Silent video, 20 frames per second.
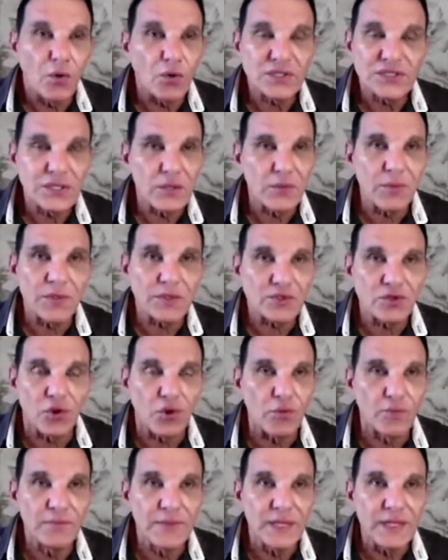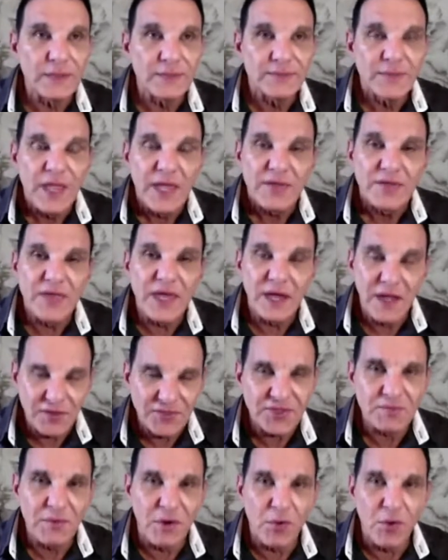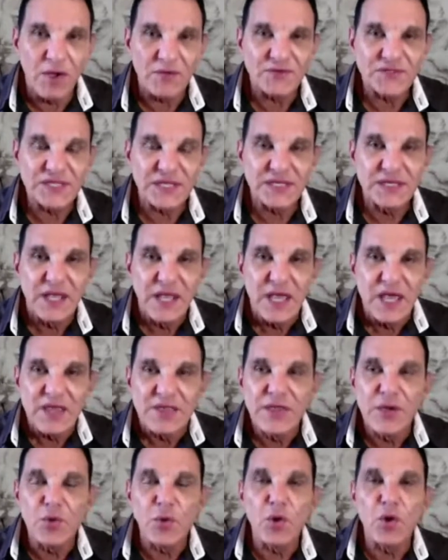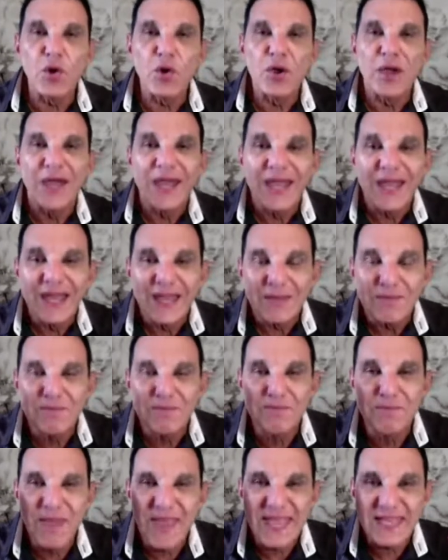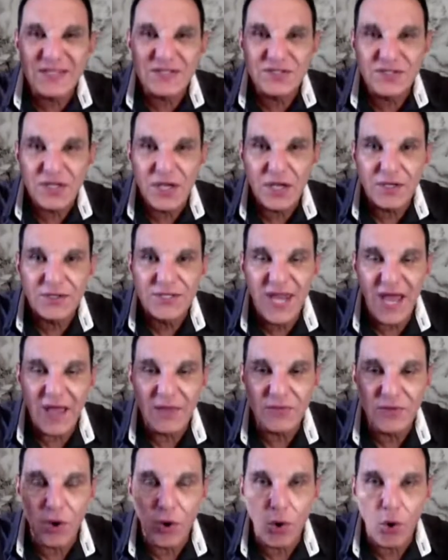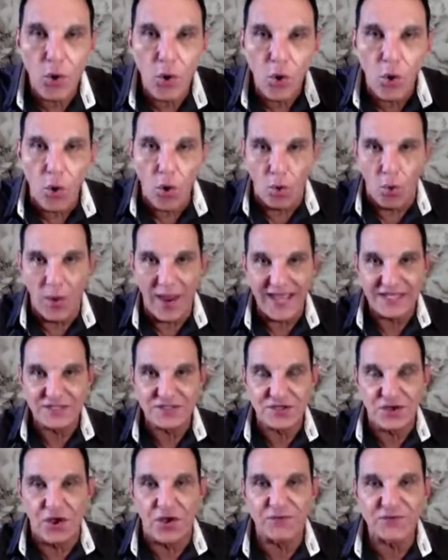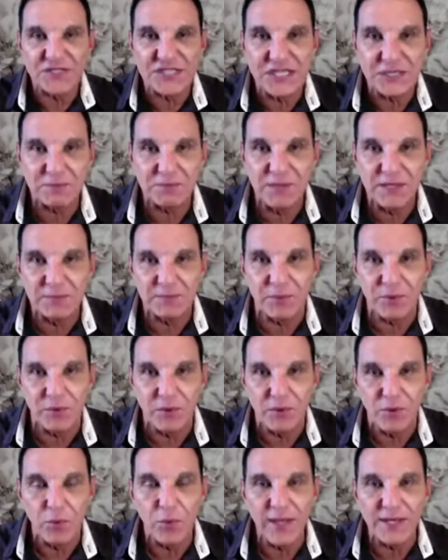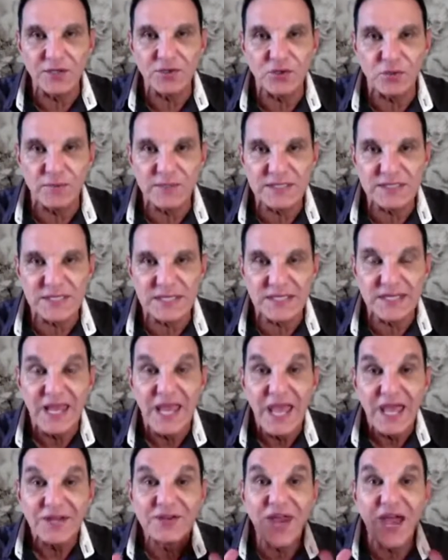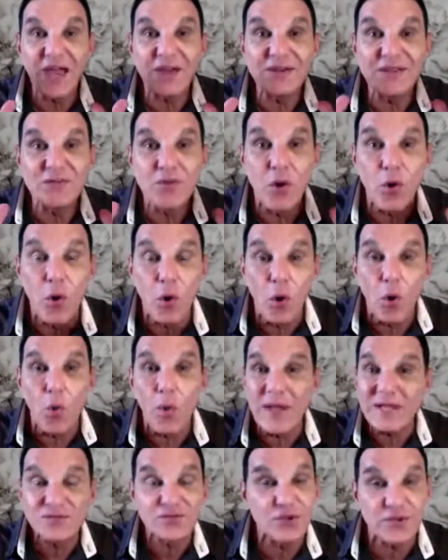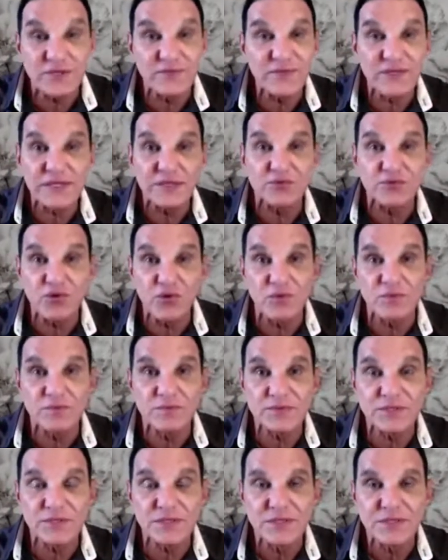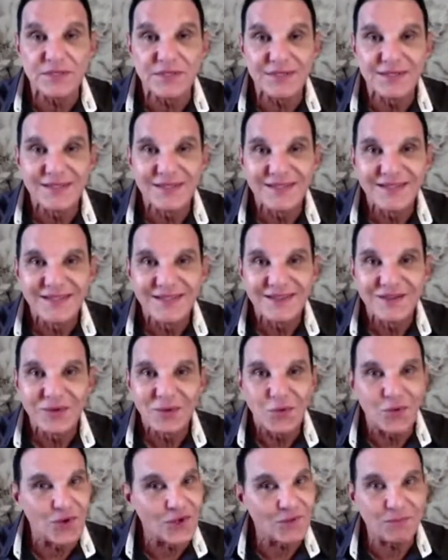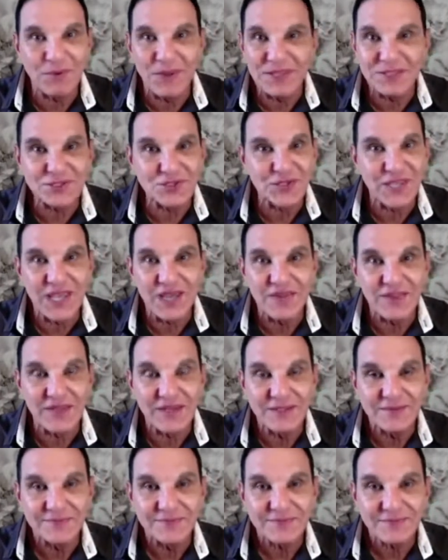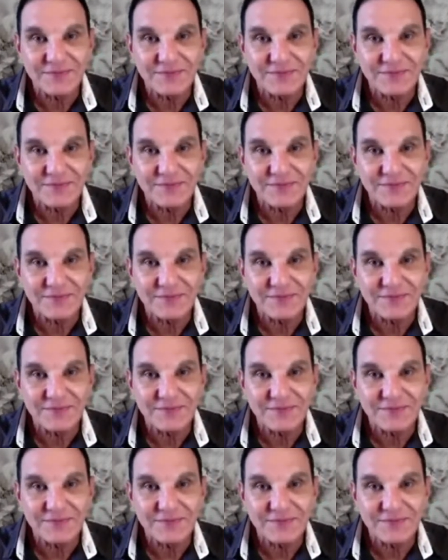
or someone told me that I think my wife said there were beds down the hallways of sick people waiting to be seen, down in the hallways, not even in rooms. What a place to gather.